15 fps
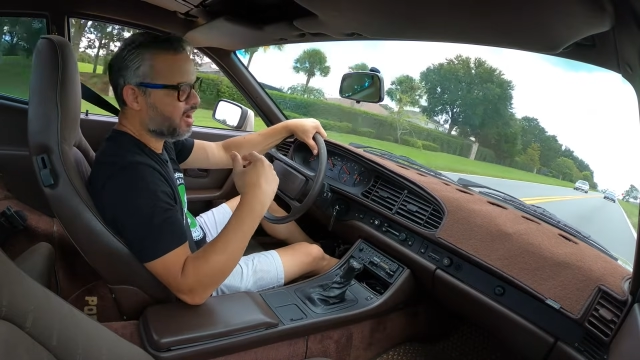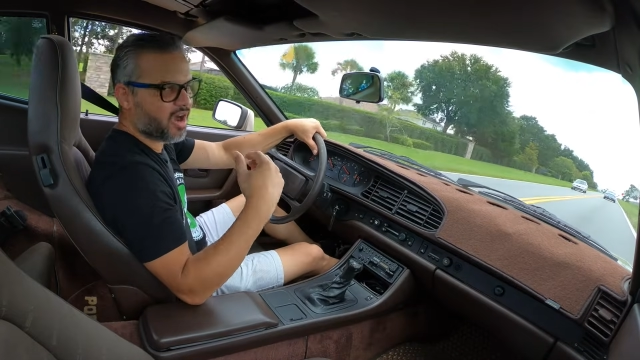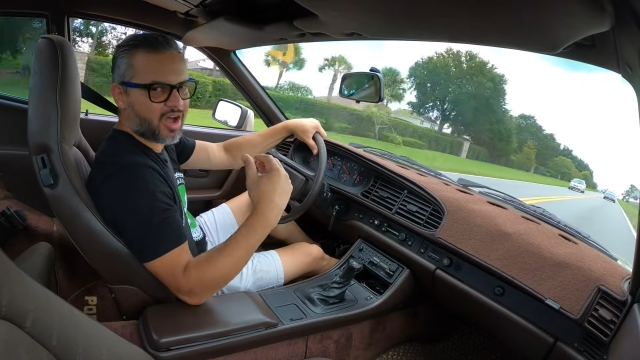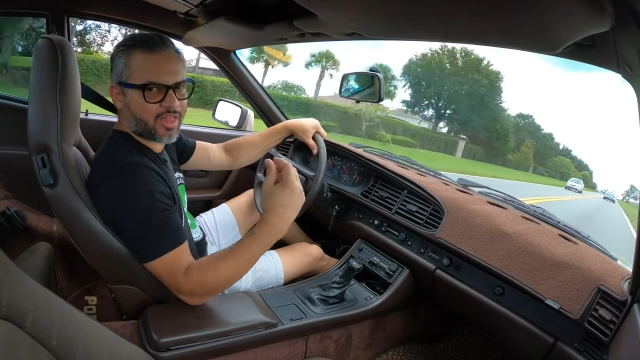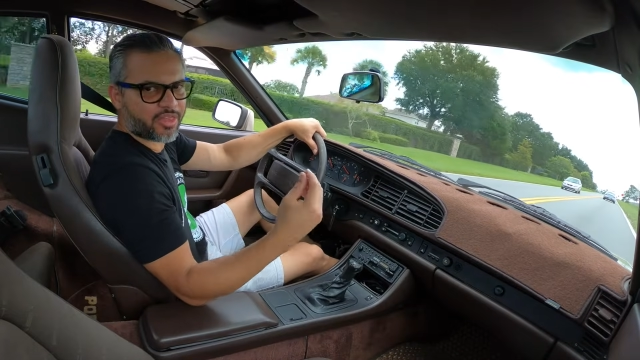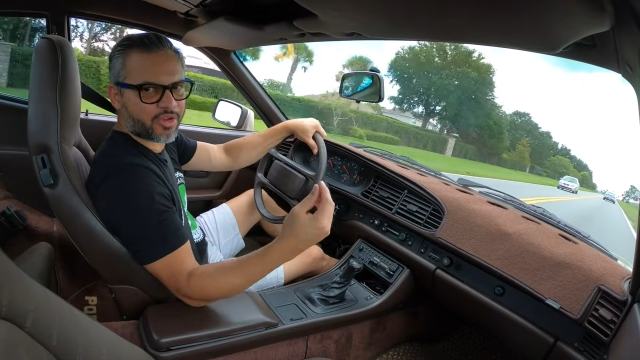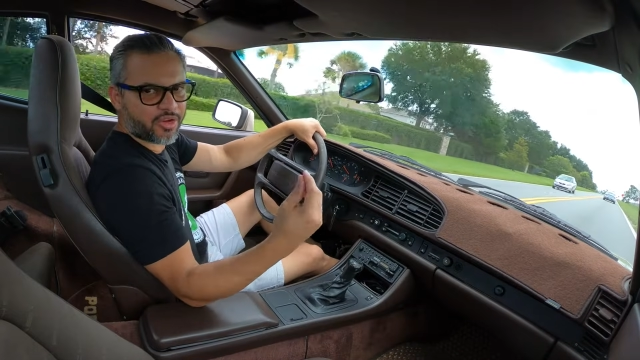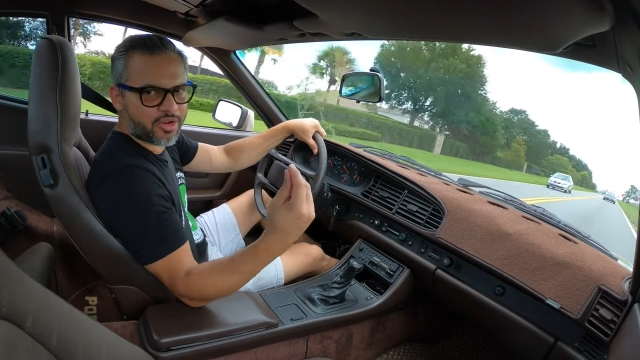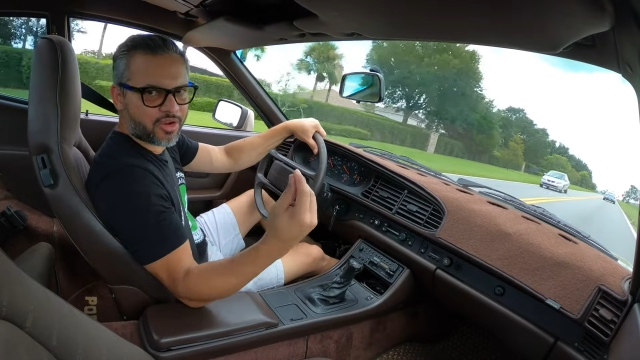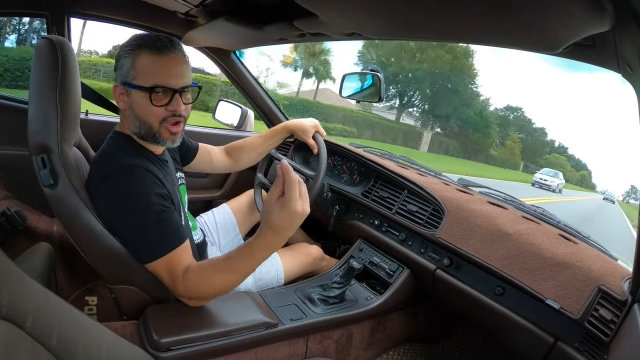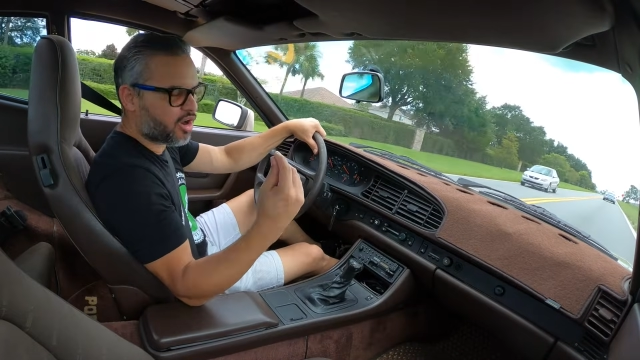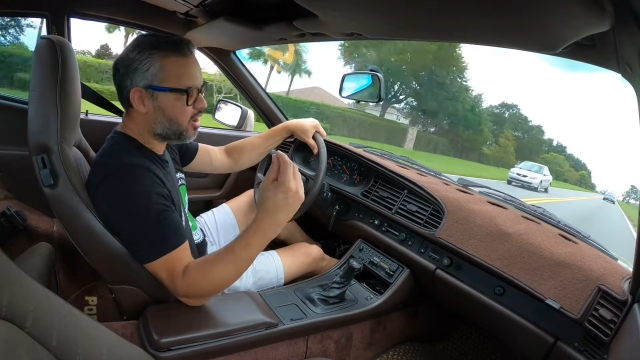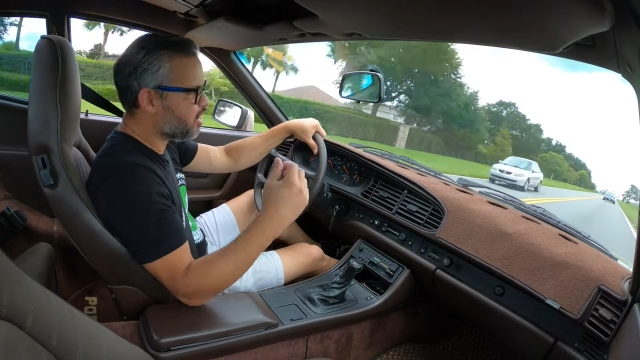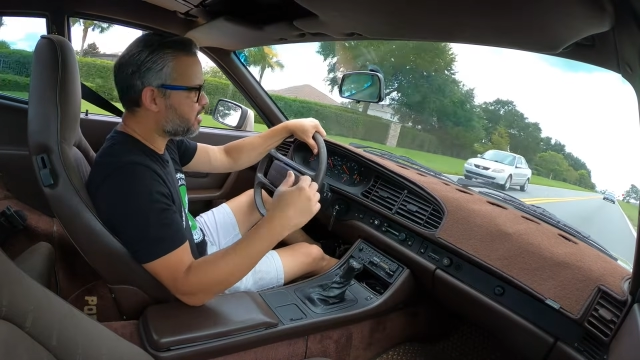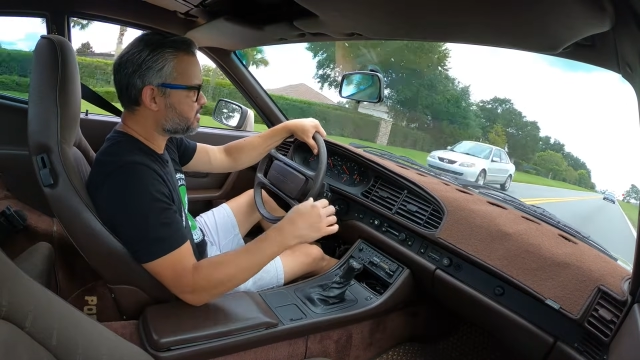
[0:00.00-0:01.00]
other
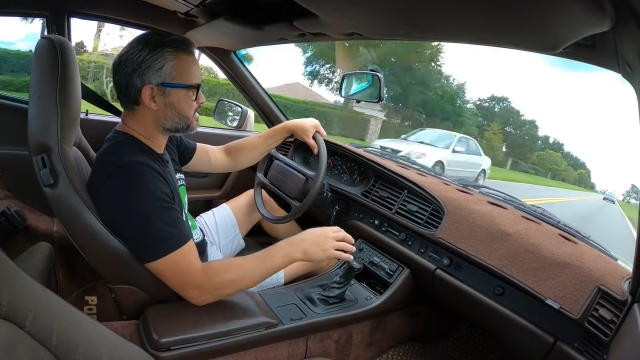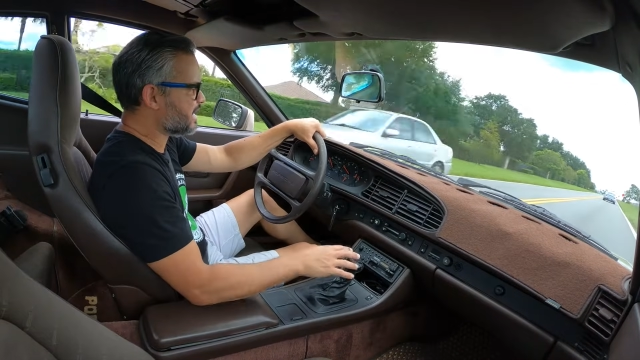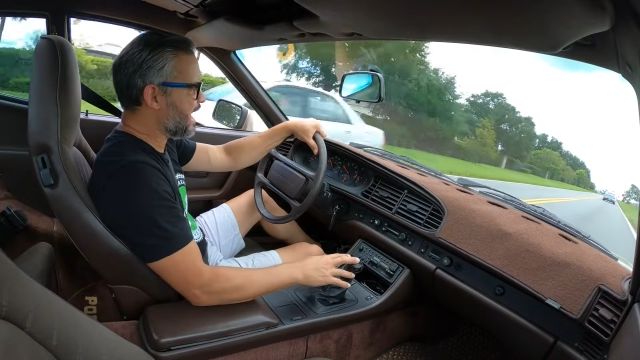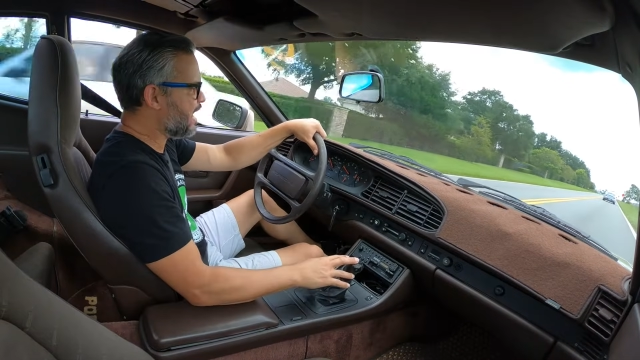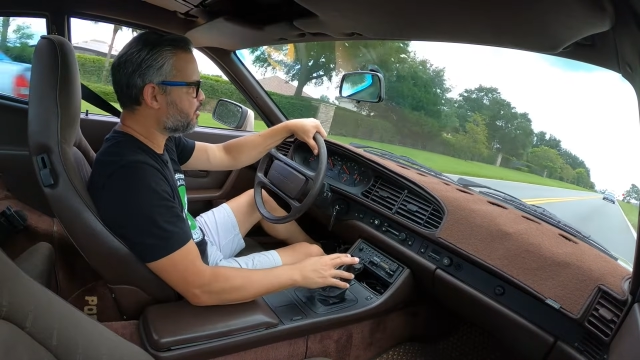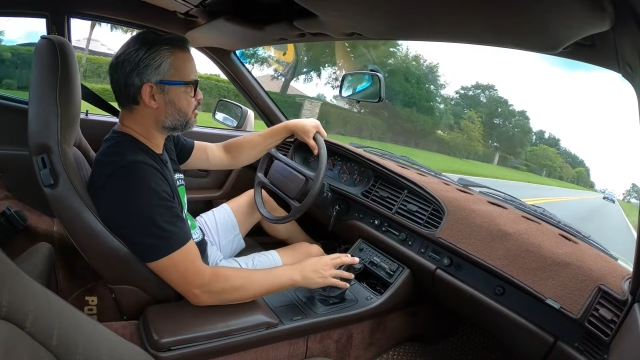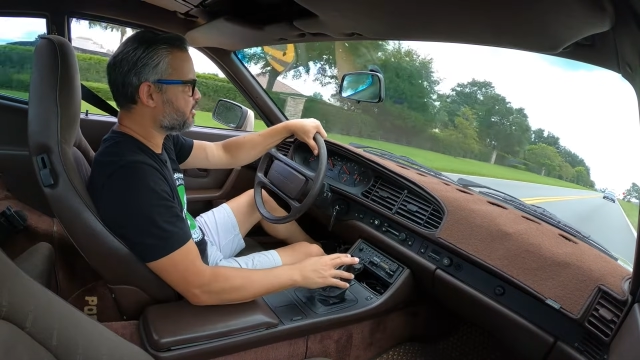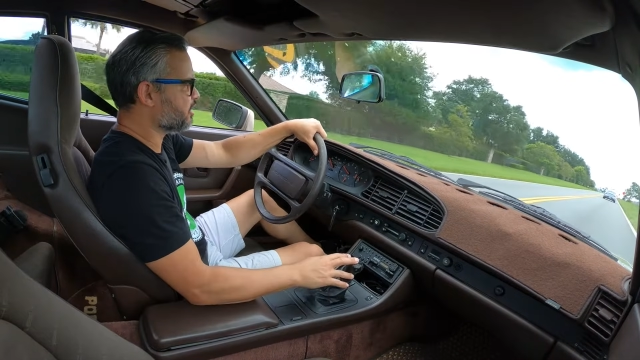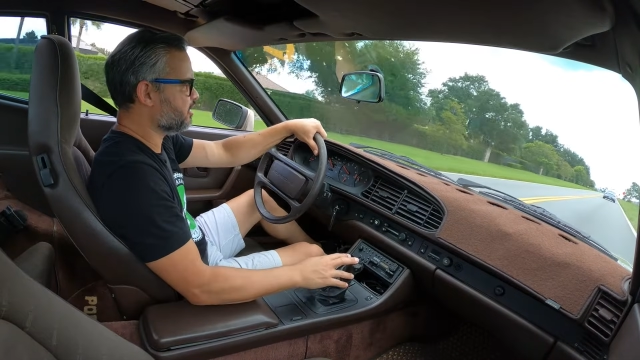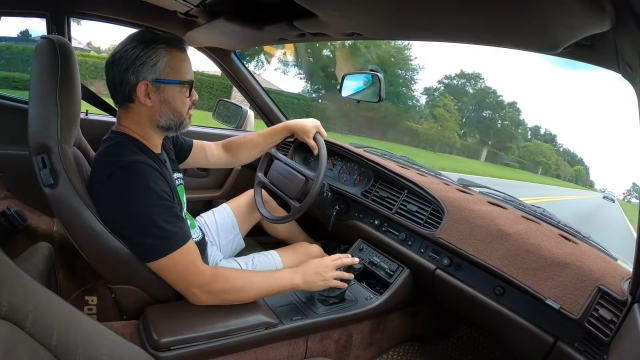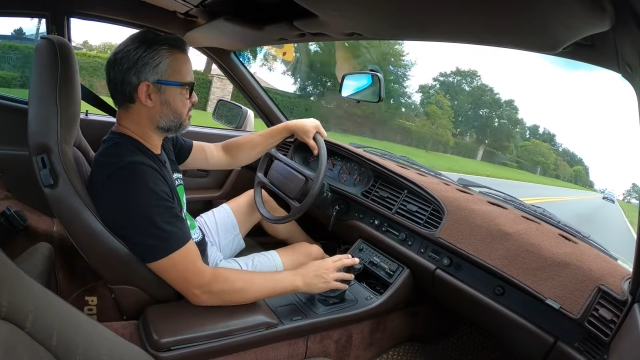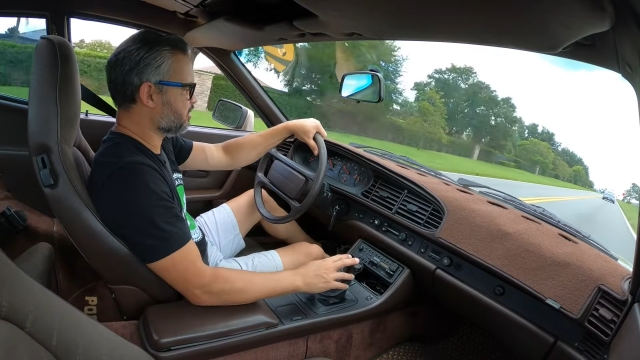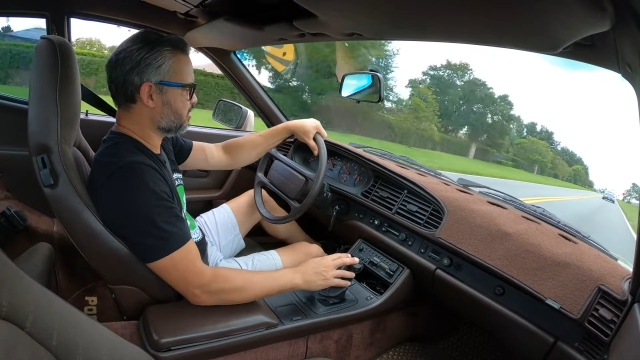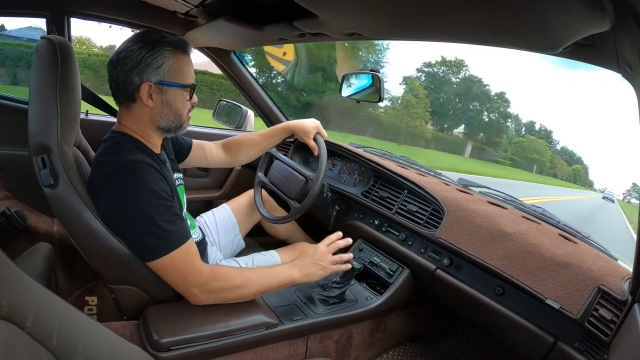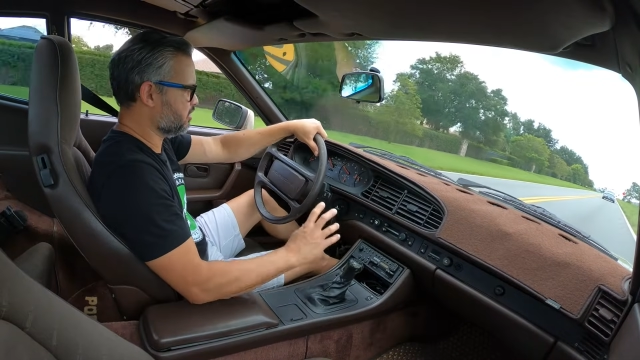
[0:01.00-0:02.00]
cars out
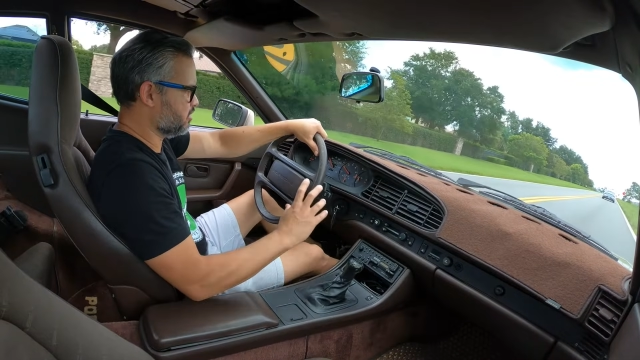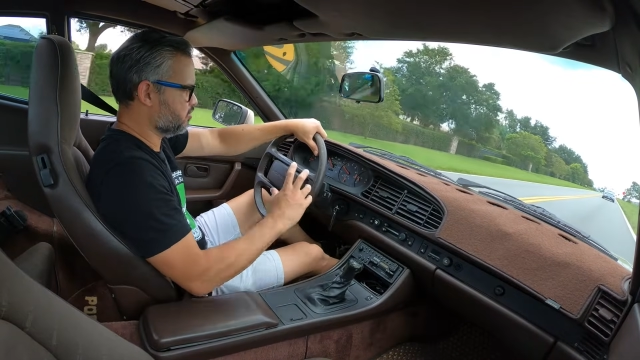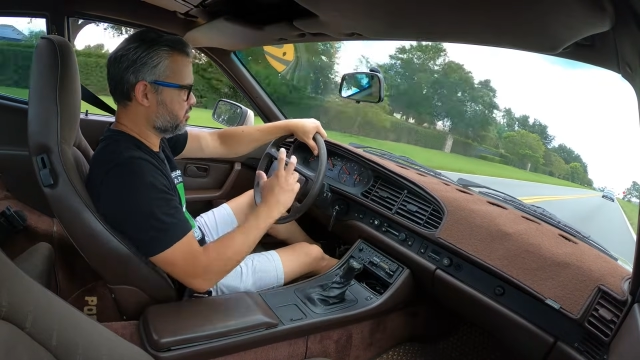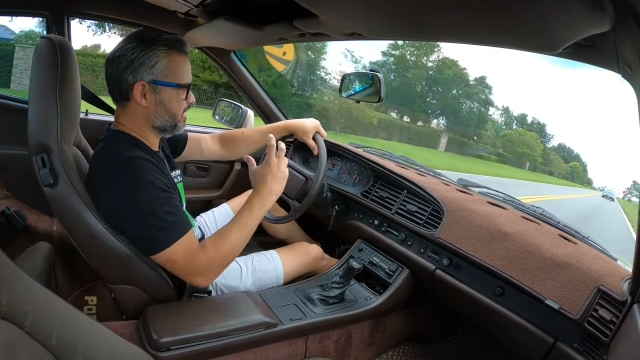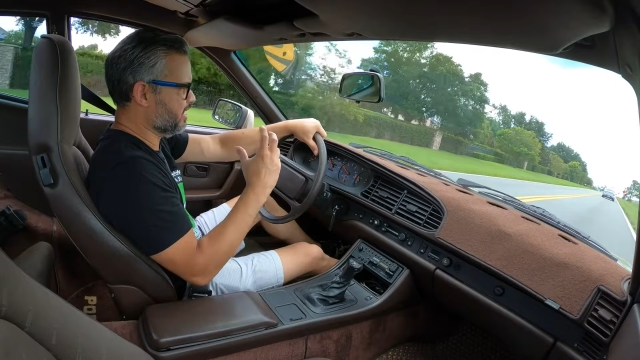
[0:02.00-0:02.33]
there that are